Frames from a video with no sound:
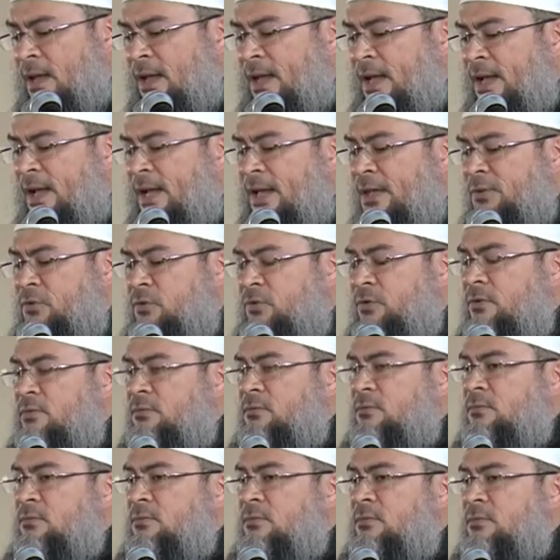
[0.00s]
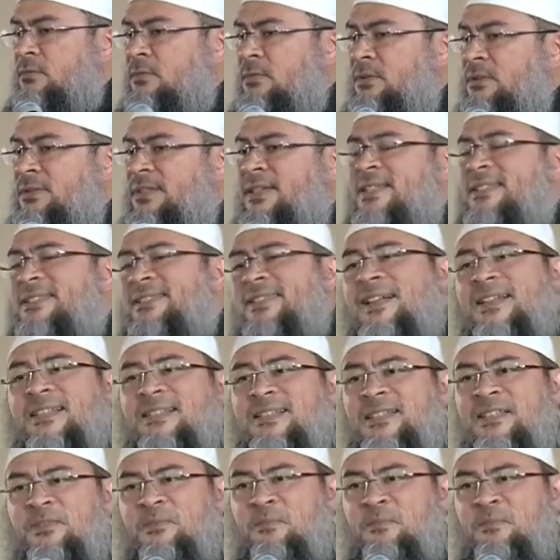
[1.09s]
And this doesn't